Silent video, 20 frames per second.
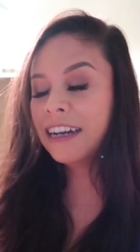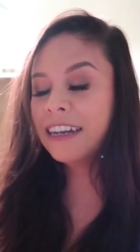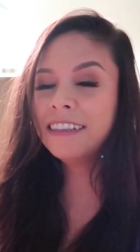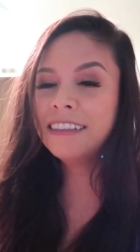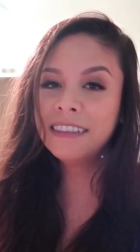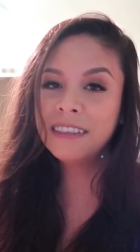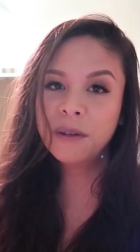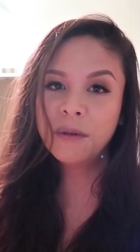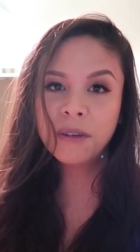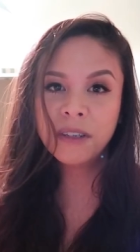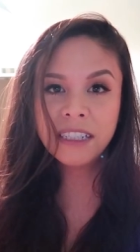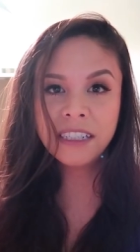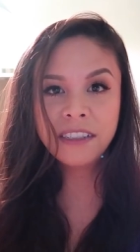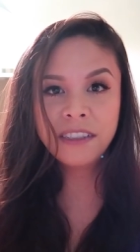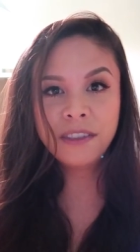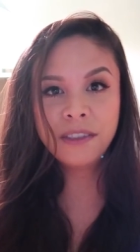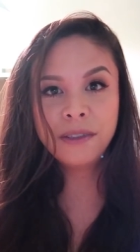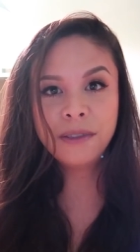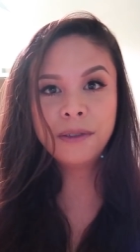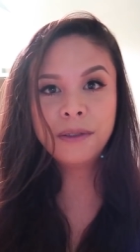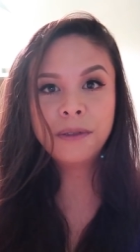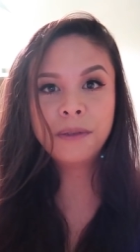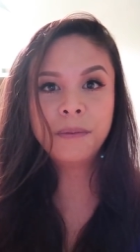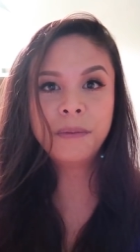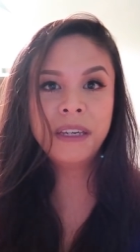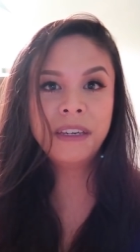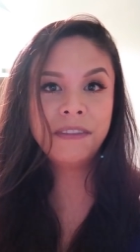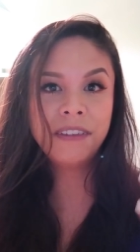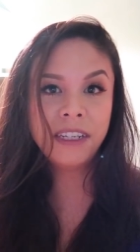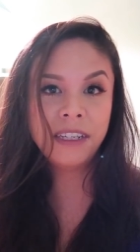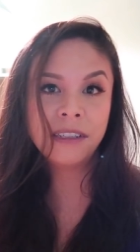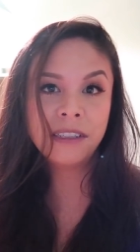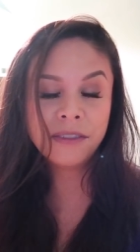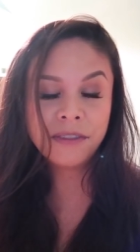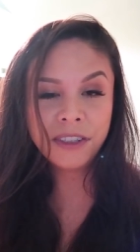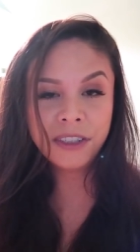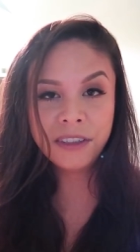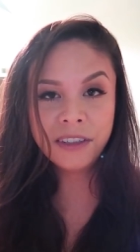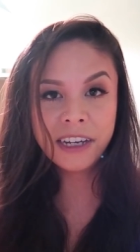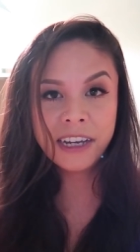I still wanted to make videos
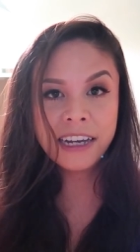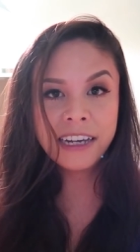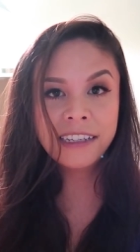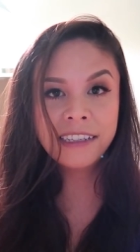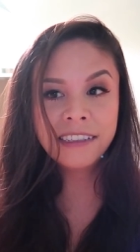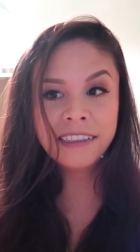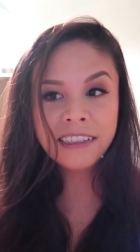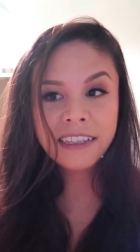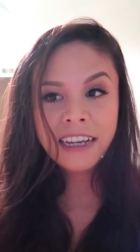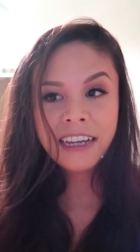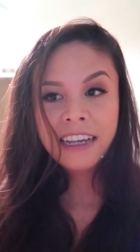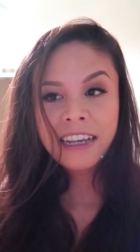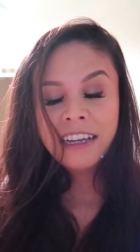for you guys.